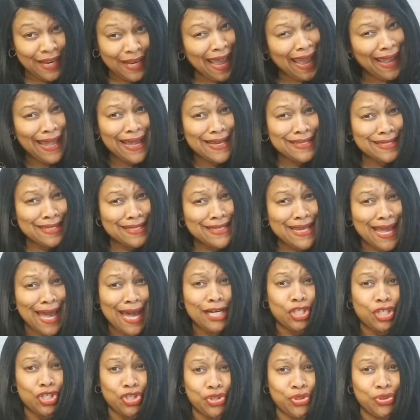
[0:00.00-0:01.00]
I guess it's
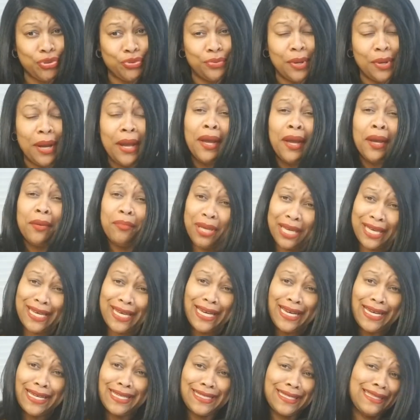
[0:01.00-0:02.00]
kind of two
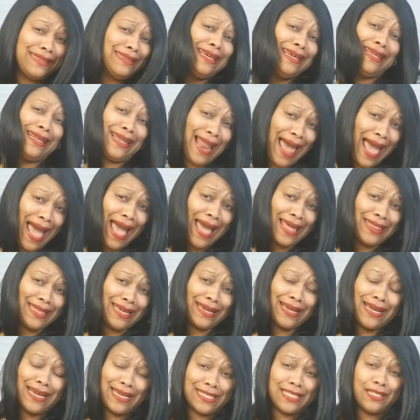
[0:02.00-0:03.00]
because the lie
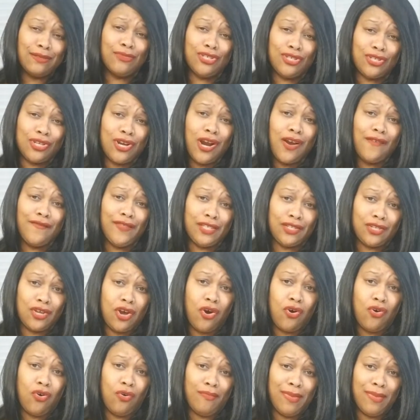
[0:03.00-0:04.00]
that customer service
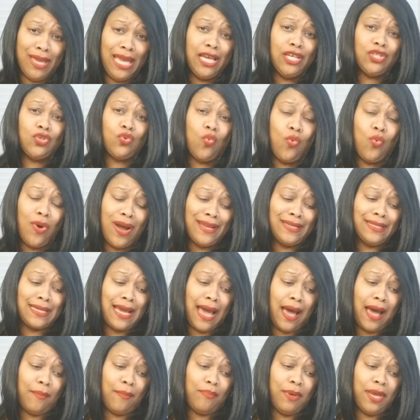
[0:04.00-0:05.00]
told me is one
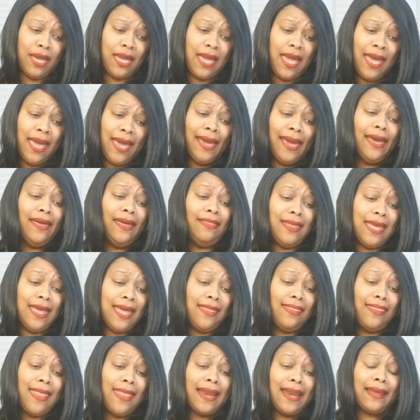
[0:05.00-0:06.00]
topic, and
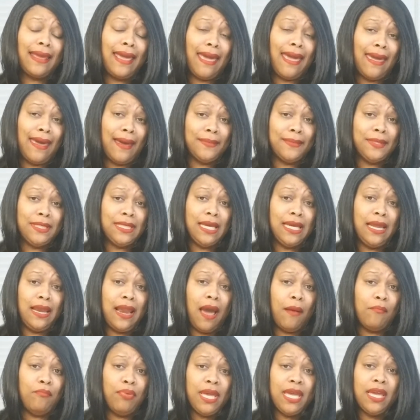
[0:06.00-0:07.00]
then that
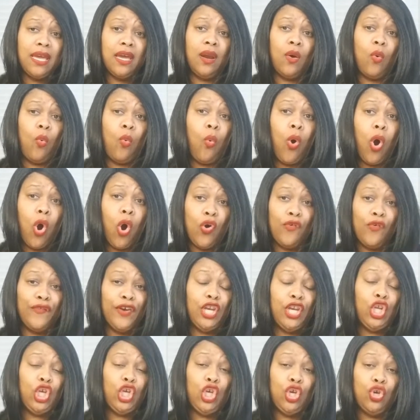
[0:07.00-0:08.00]
Camden being
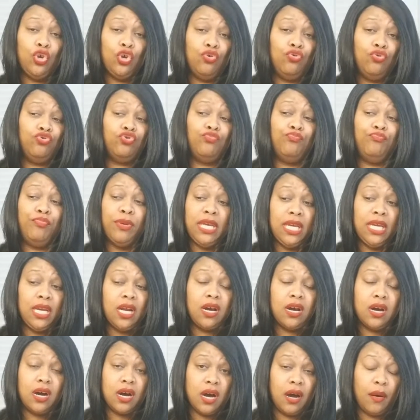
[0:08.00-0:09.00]
woven, used, beat
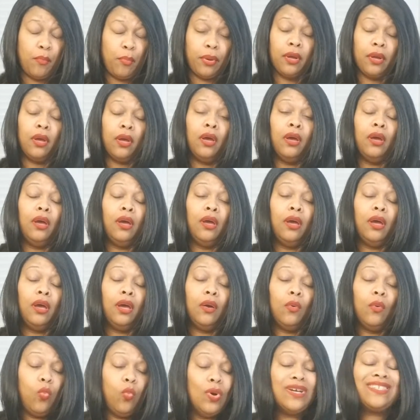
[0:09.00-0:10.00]
up
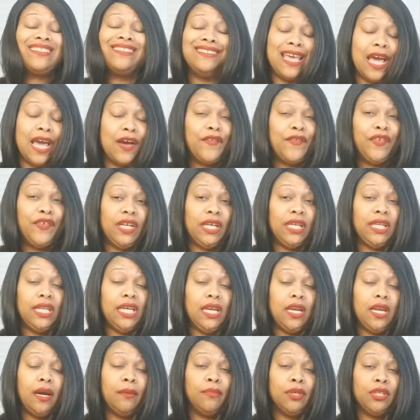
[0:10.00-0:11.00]
was
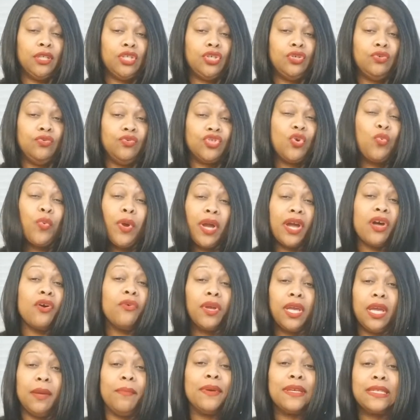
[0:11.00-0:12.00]
definitely number two. So we're going
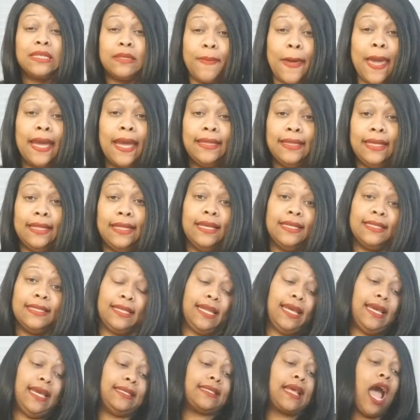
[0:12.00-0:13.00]
to keep expanding this
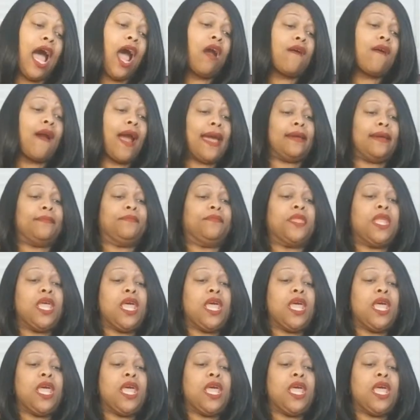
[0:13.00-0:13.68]
list. All right.